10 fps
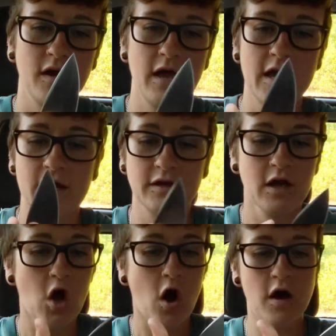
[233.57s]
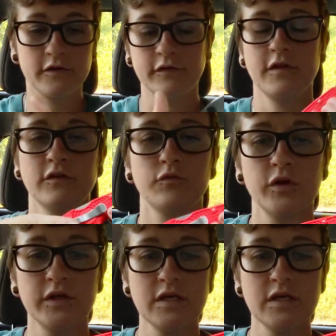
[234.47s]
And honestly, that's a really